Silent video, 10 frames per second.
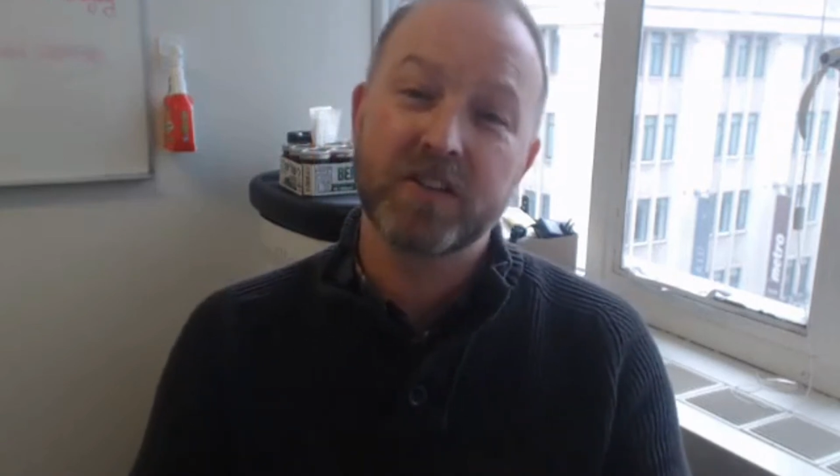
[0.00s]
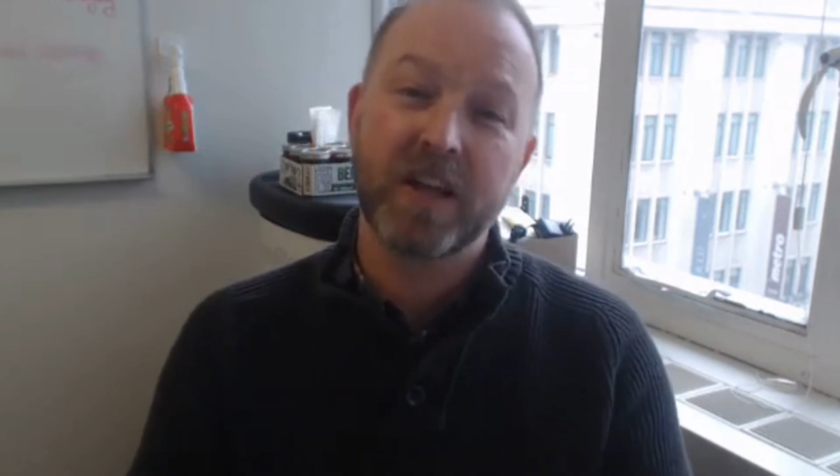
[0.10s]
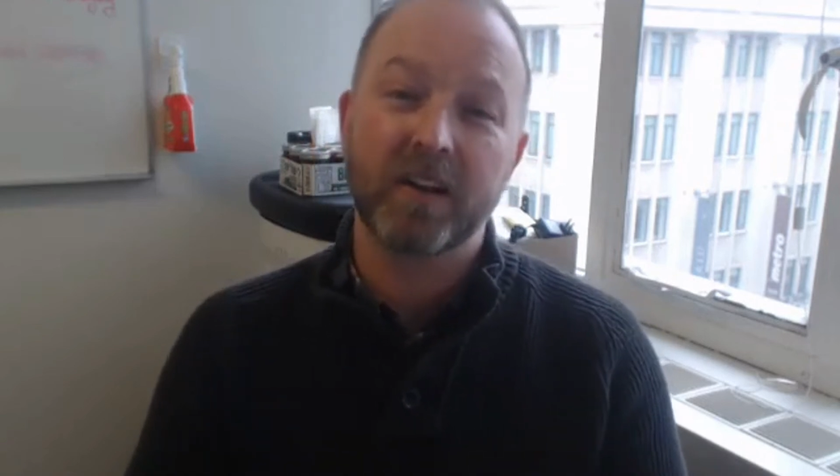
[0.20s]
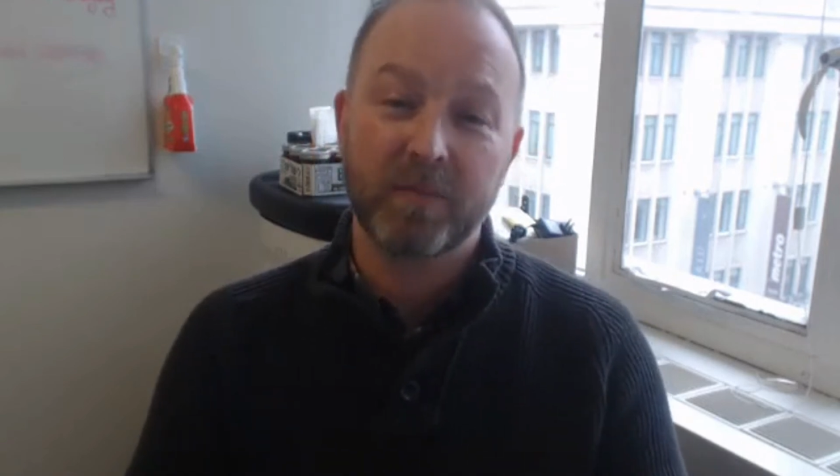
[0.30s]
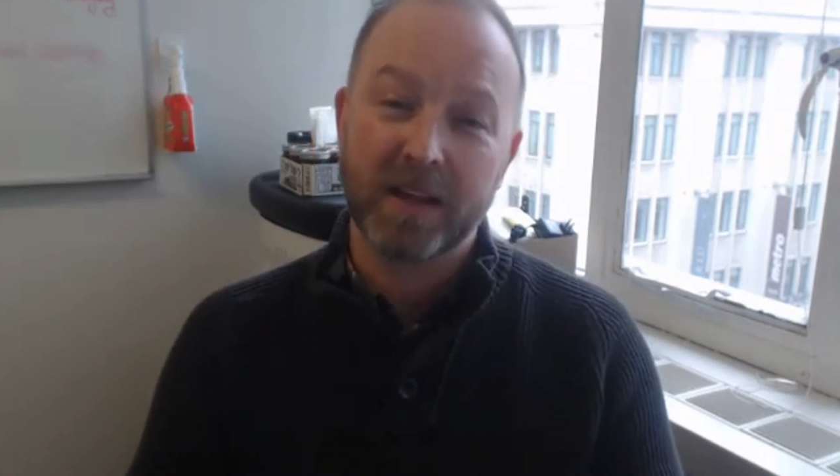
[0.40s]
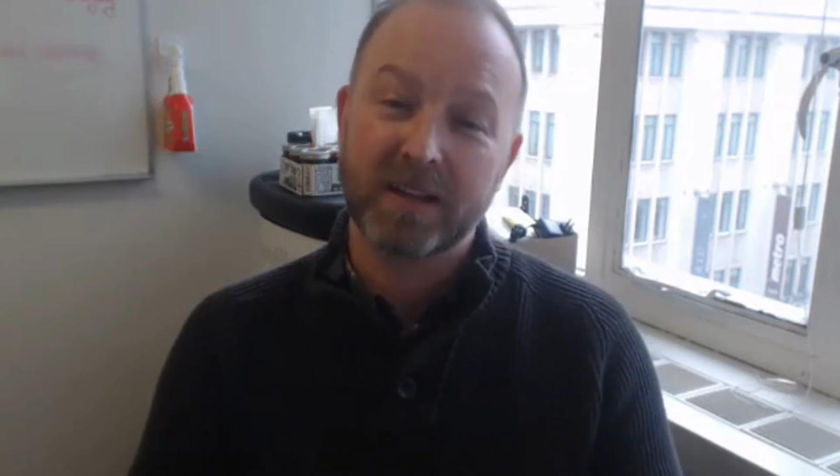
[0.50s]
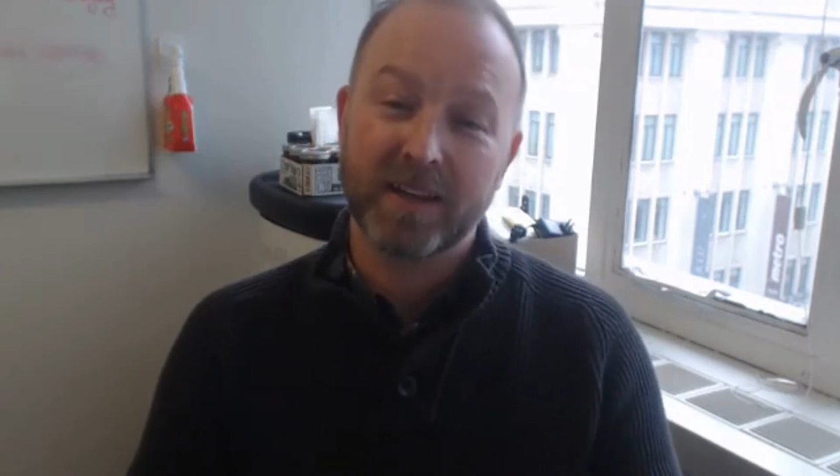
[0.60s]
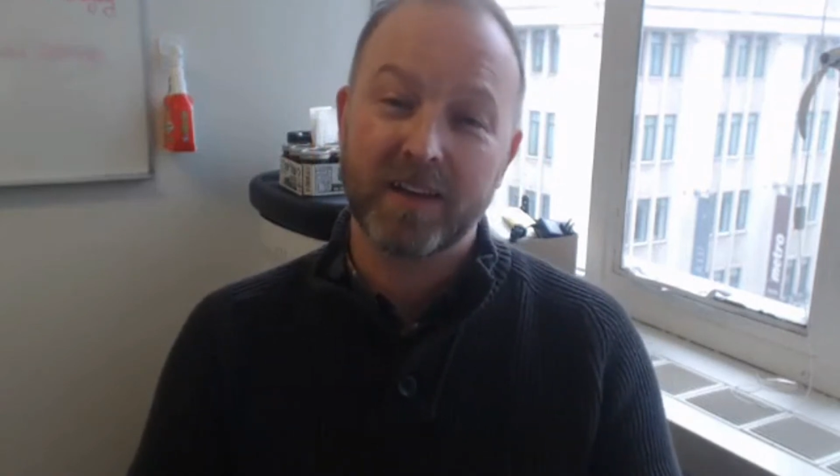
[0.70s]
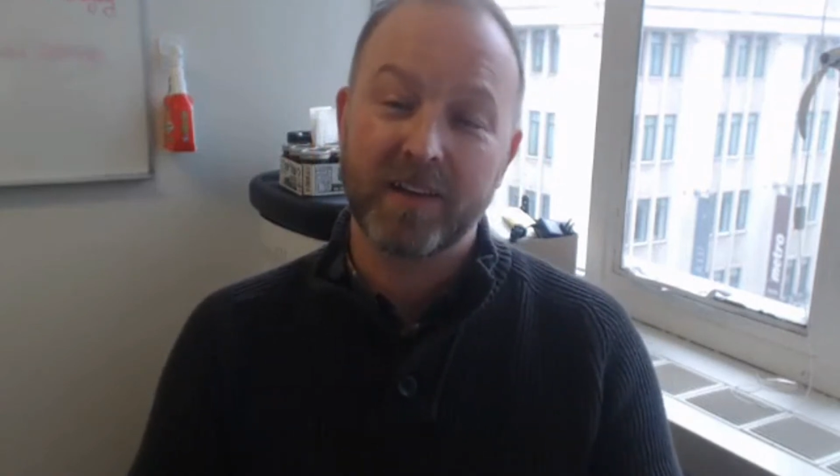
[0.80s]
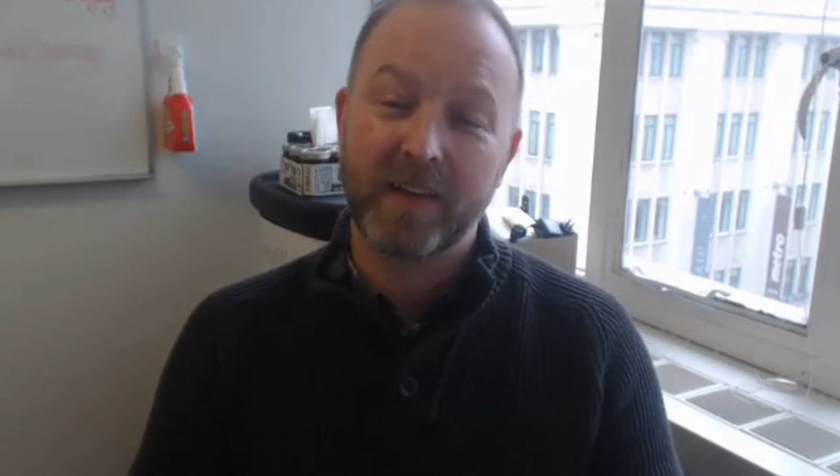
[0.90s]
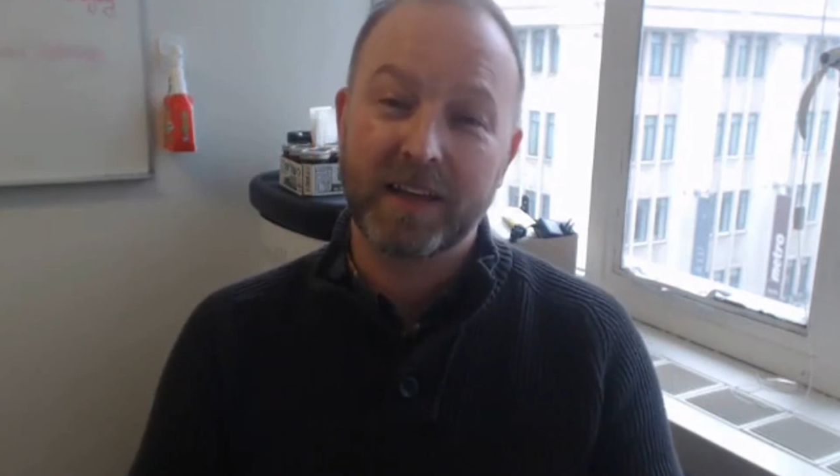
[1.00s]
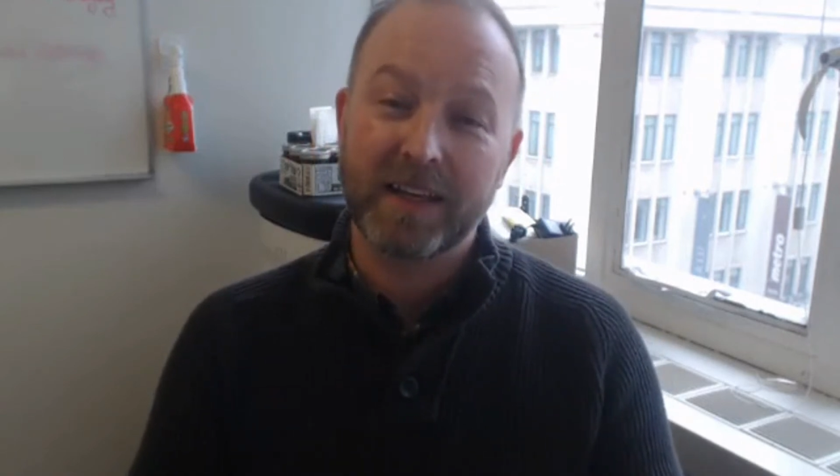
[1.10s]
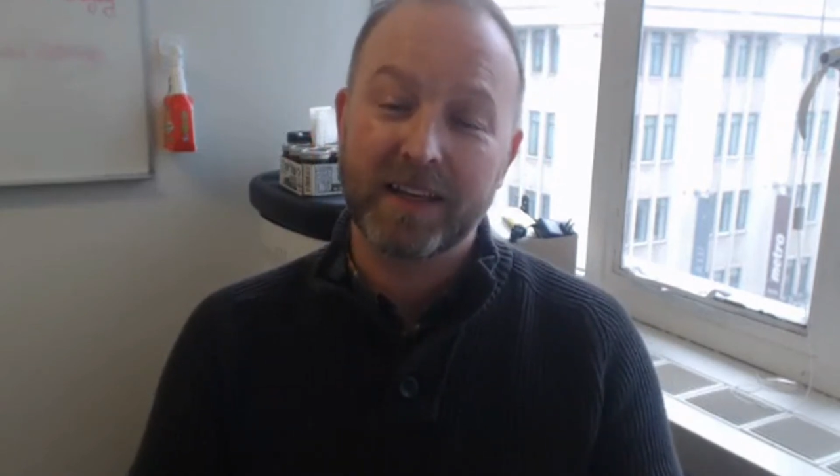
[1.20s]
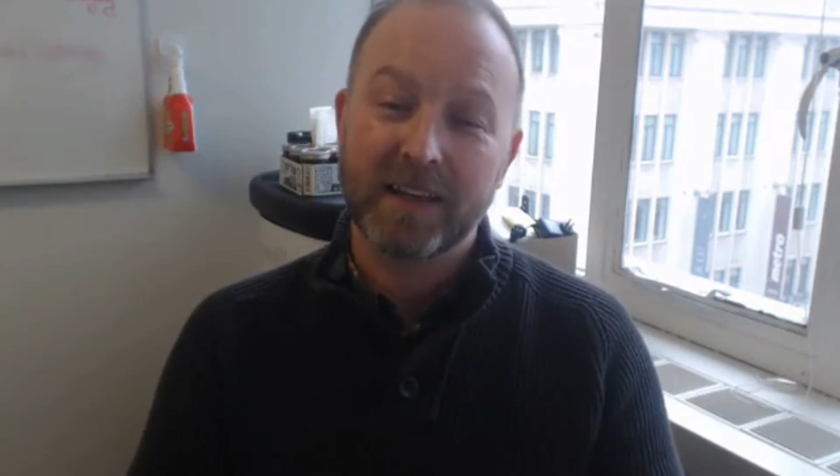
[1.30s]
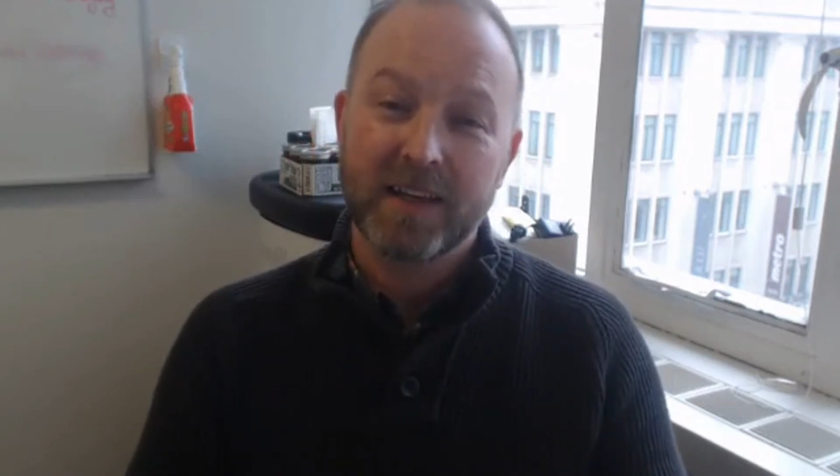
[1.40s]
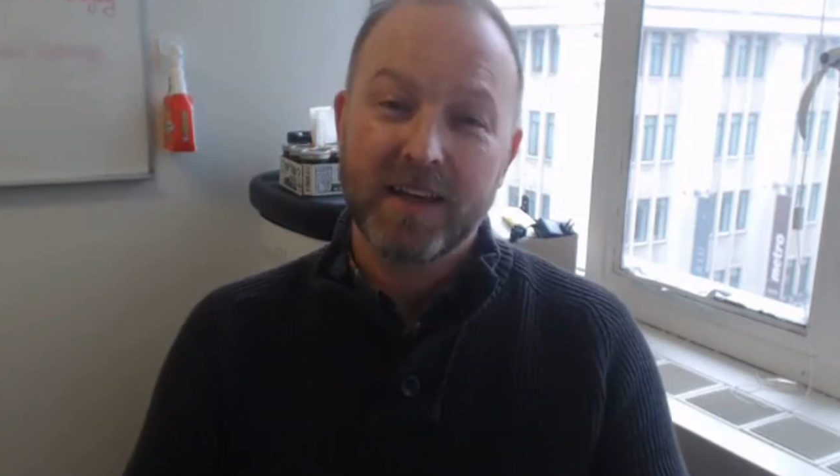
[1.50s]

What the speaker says: channel by clicking on the link